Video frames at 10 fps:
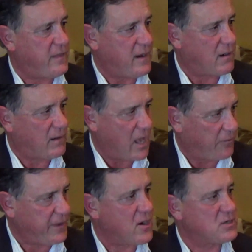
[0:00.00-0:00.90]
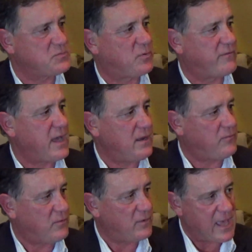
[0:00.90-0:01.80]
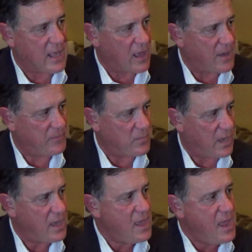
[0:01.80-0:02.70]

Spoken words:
Their healthcare is provided through Cal Optima,